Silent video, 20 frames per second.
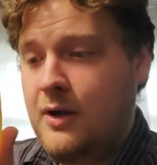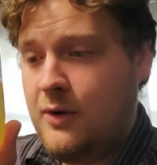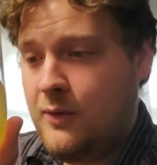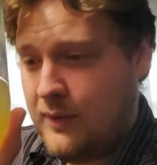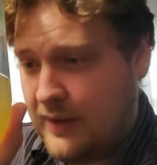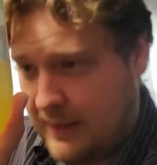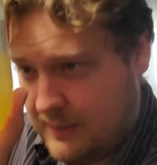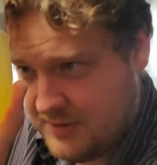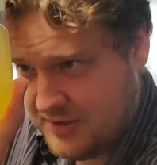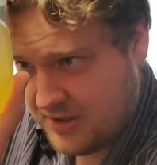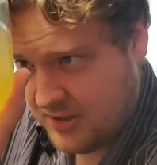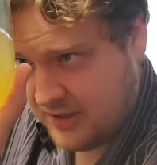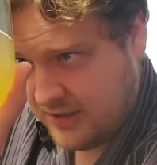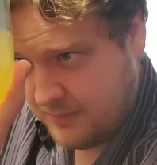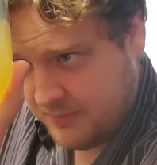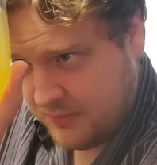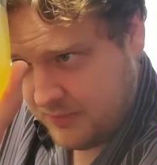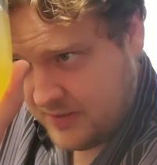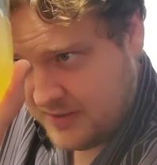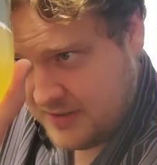when I was looking
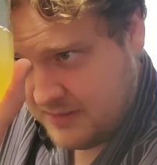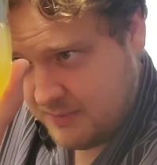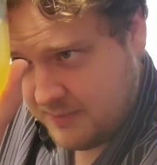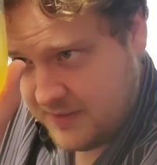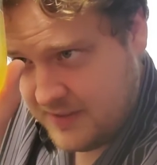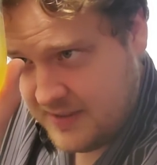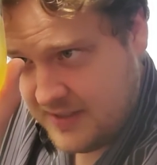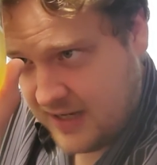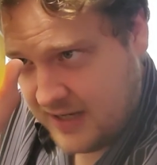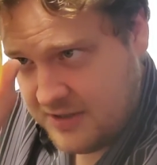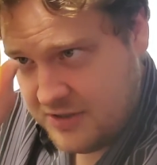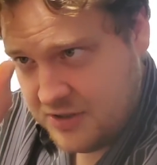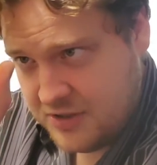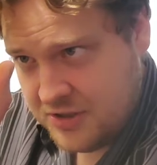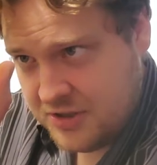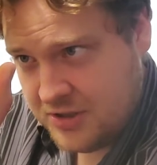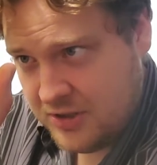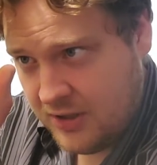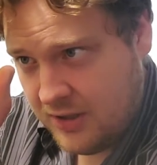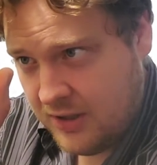up the recipes, I
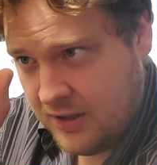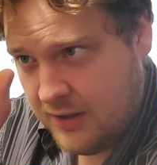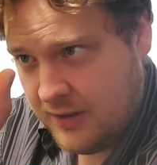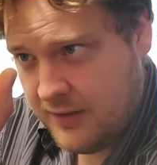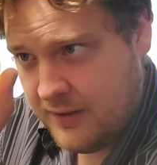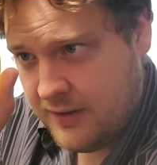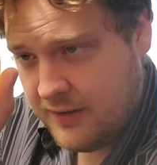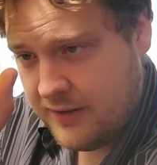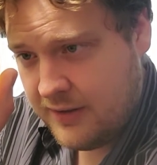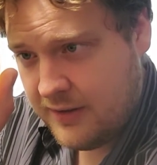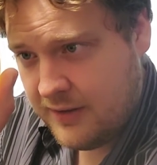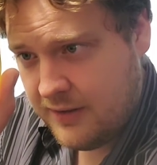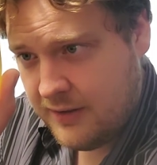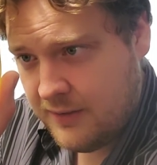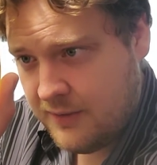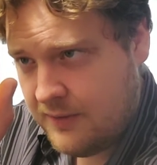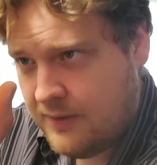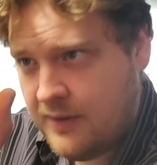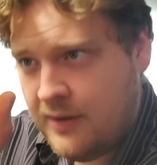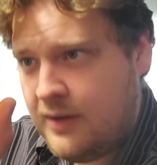just saw, you
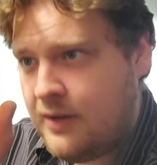know,